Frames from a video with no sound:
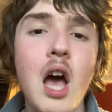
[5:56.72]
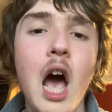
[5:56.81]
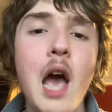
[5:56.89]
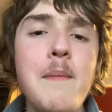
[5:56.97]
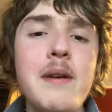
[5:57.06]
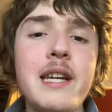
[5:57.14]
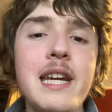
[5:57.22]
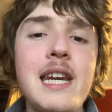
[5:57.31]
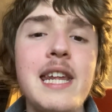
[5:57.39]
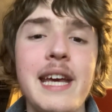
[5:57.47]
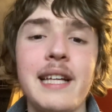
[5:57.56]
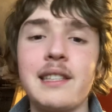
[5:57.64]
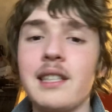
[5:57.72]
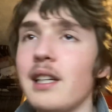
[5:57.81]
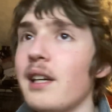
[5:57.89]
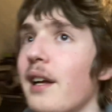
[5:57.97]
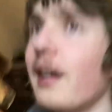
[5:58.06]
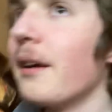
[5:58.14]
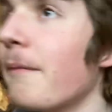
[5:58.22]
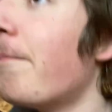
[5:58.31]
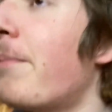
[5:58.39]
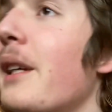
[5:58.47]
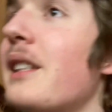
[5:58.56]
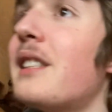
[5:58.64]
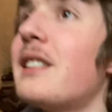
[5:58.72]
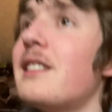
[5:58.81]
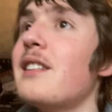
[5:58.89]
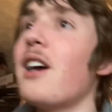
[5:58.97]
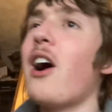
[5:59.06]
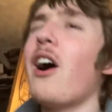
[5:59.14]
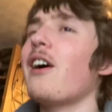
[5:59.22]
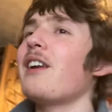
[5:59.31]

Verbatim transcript: I'm an idiot, but uh,